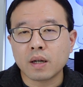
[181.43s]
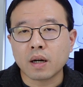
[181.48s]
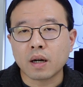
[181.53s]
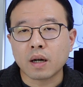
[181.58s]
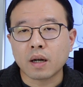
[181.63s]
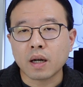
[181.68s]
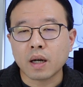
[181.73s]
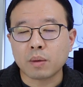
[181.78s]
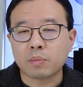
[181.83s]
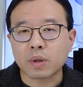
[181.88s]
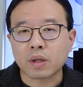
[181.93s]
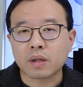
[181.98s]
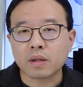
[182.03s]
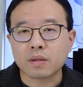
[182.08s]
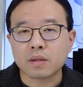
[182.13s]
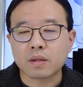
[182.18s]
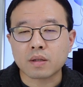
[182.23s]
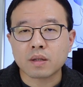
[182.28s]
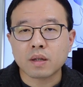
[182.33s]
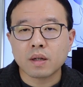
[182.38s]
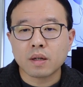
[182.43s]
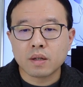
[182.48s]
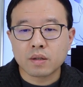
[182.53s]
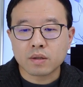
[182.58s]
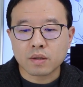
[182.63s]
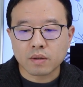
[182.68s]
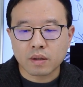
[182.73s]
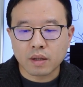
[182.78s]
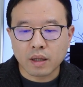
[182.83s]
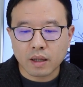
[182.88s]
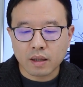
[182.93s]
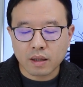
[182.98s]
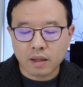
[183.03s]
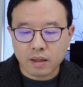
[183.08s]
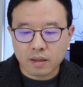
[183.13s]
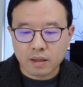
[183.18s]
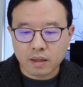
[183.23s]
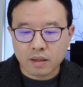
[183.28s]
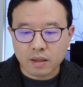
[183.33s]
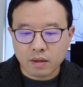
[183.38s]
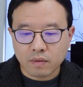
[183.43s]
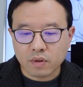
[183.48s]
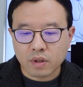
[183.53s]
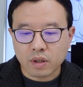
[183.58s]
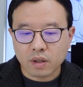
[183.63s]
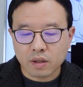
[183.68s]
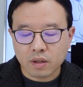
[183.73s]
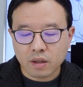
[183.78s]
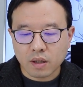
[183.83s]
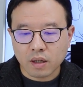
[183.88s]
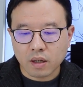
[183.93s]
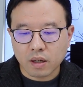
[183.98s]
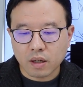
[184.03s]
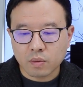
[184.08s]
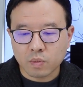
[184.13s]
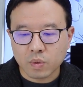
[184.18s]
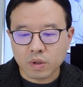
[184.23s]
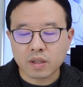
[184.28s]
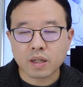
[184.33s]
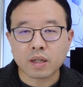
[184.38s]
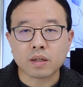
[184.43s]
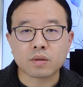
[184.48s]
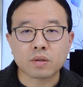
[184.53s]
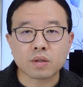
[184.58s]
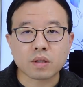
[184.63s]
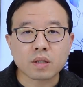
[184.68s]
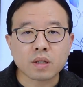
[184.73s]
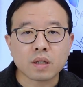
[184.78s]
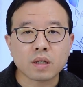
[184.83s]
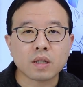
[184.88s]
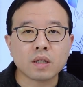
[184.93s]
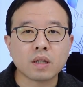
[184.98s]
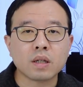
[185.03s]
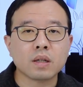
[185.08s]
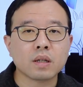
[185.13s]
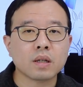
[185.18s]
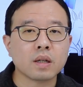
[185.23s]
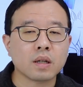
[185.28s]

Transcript: applicants. So this is something we're starting to see,